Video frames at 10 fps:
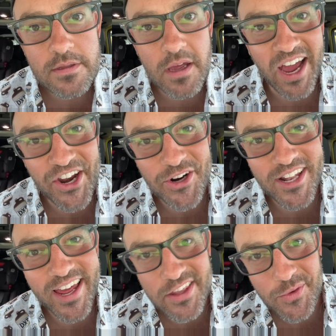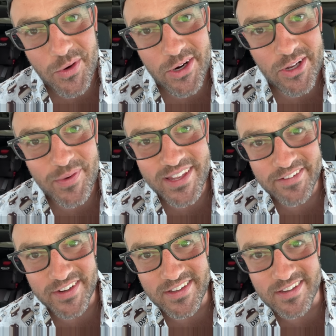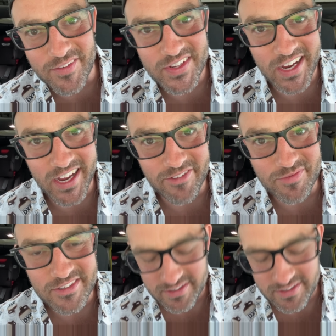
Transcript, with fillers: I don't like the world we live in sometimes.